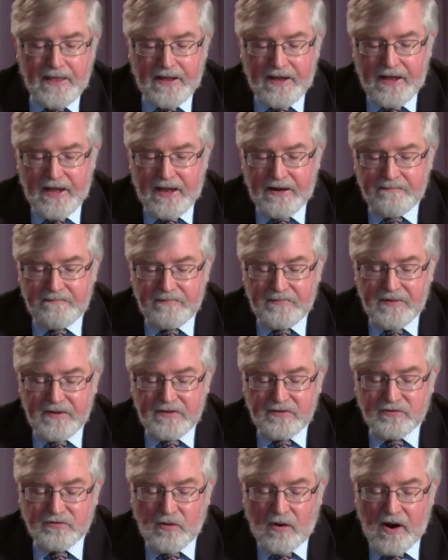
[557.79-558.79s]
And
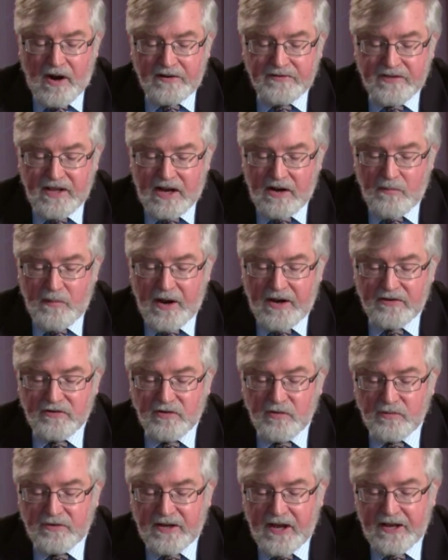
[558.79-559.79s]
Strong's,
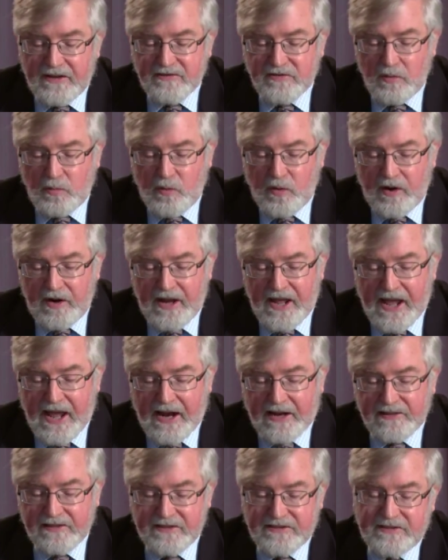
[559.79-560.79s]
anyways, takes the word
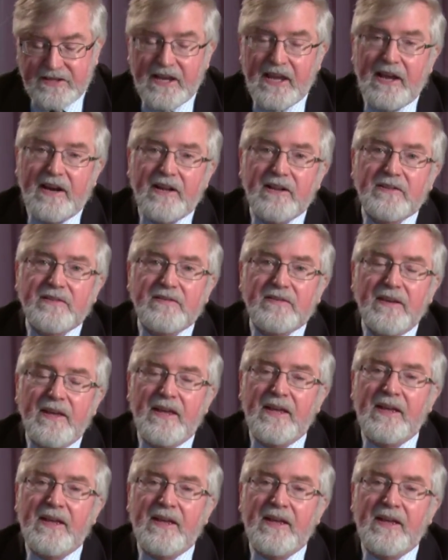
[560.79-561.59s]
ecclesia, and it's